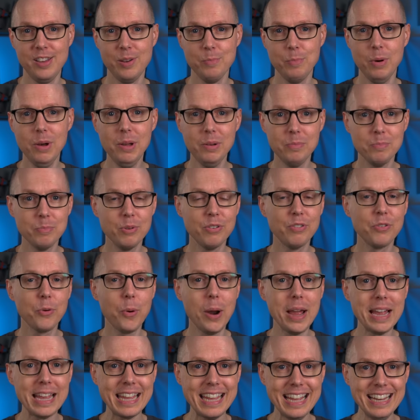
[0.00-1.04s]
But before
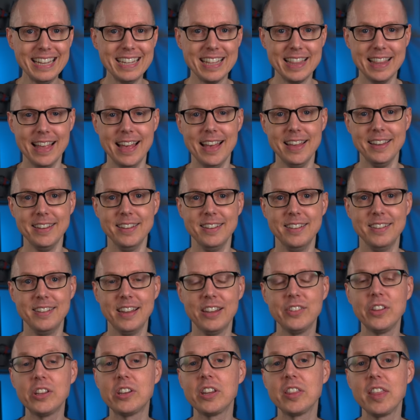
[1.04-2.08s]
I get to that,
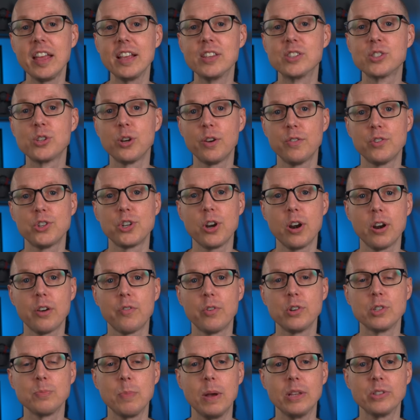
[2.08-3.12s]
I'd like to thank Surfshark
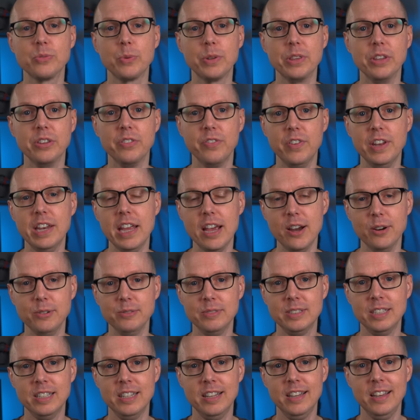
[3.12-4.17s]
for sponsoring this video.
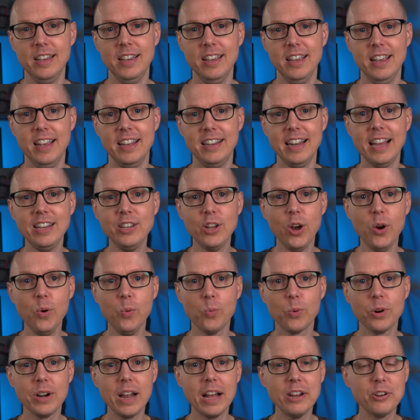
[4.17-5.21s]
And I know
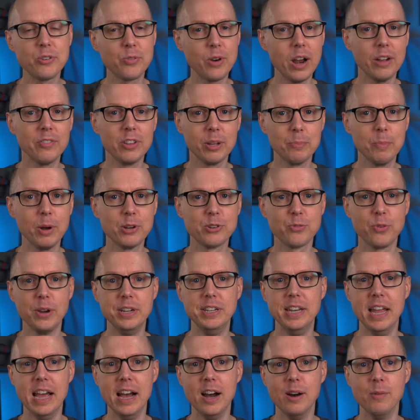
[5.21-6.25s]
we're not traveling much
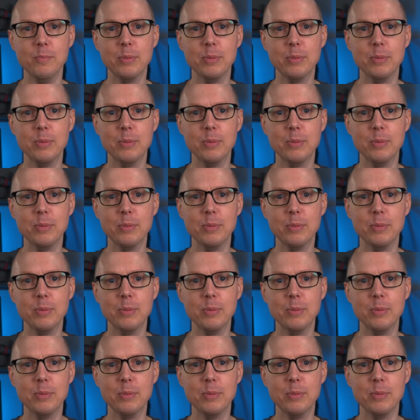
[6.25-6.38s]
right now,